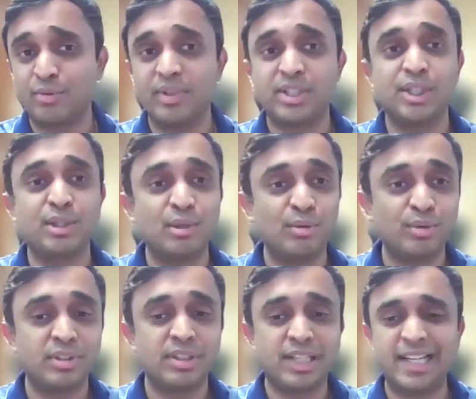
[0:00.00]
which includes
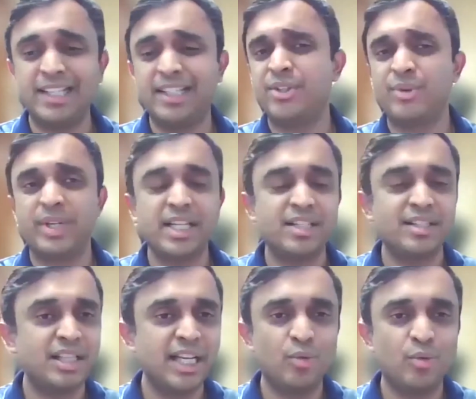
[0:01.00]
credit risk,
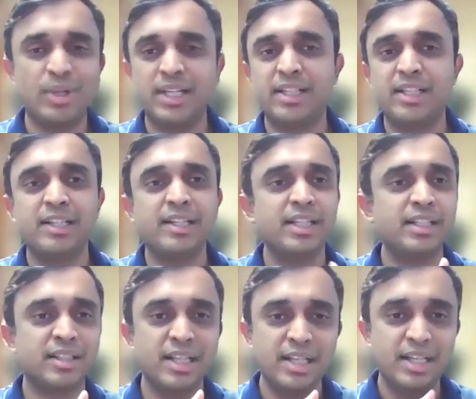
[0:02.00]
the liquidity risk,